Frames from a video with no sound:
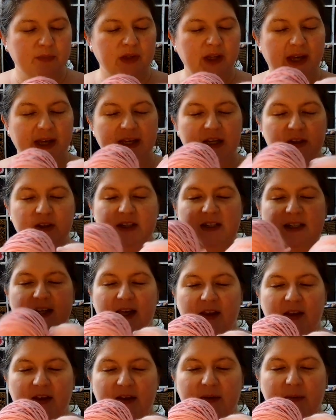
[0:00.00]
I held these
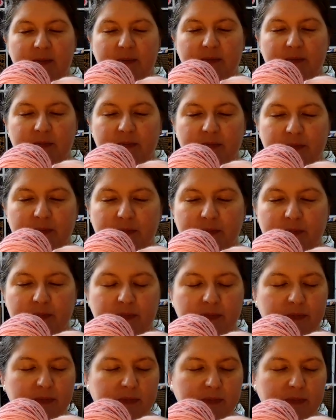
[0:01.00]
together
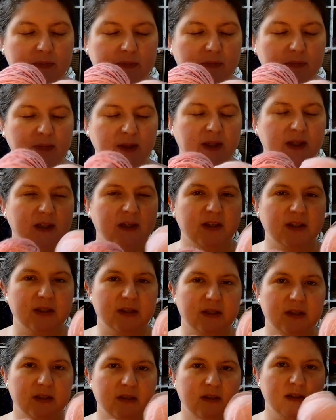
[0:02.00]

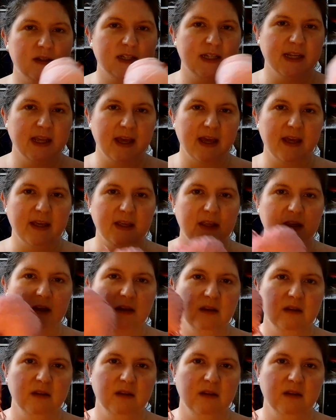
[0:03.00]
because a DK